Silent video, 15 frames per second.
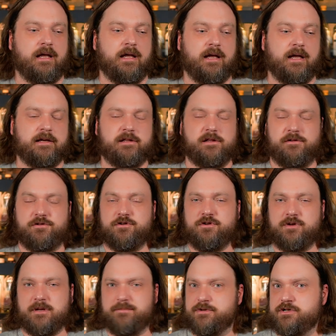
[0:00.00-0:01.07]
And in the
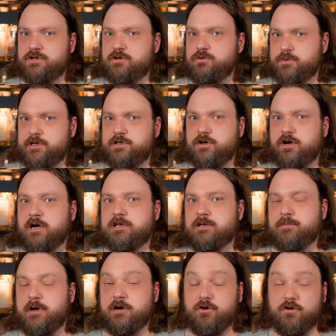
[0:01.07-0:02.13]
third episode, we talked
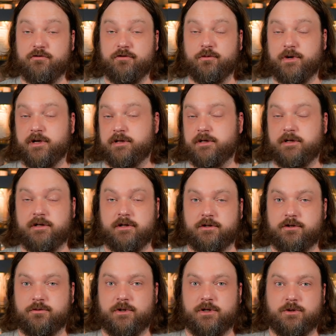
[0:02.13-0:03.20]
about overrated and
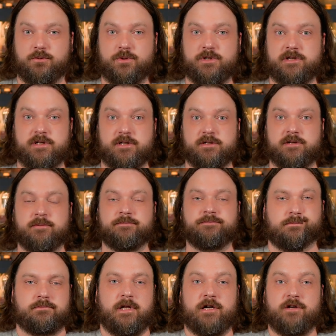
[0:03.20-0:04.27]
underrated whiskeys.
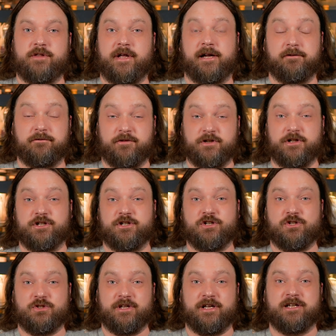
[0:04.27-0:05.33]
Now that
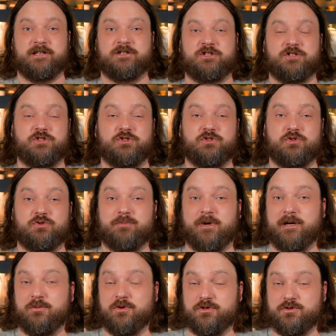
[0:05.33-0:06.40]
video led to
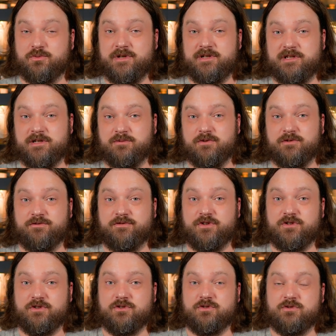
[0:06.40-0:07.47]
my most recent
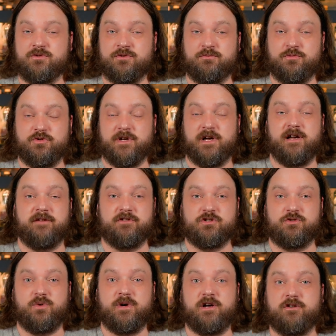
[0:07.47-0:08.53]
review, Benriach
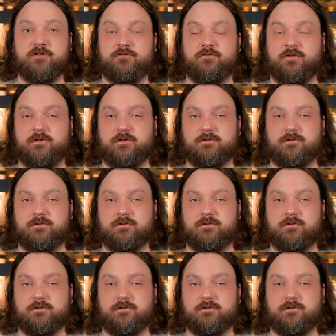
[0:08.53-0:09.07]
12,